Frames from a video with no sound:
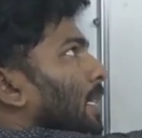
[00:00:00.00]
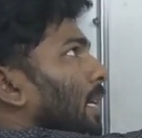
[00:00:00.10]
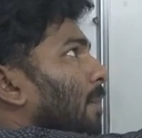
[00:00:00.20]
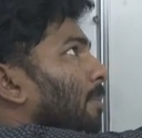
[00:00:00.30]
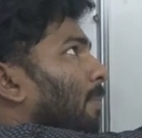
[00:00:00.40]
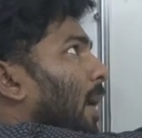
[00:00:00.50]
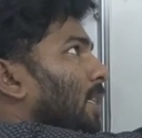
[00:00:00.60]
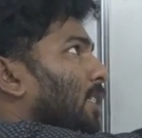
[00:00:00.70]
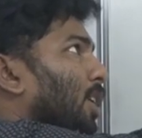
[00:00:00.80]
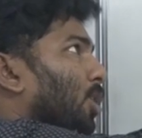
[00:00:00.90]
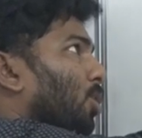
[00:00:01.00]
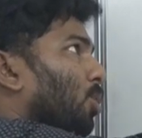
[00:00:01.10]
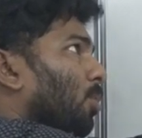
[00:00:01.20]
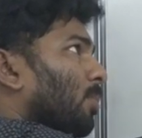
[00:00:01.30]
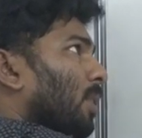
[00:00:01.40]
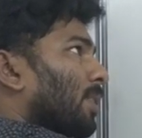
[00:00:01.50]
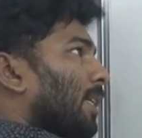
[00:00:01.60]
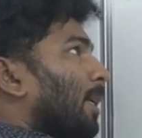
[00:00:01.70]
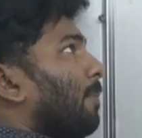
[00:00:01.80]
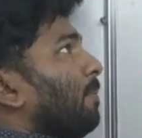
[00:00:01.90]
a plastic tube, the
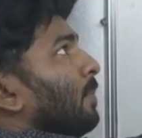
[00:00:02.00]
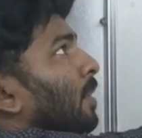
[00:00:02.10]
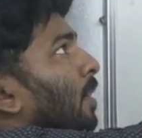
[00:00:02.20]
same.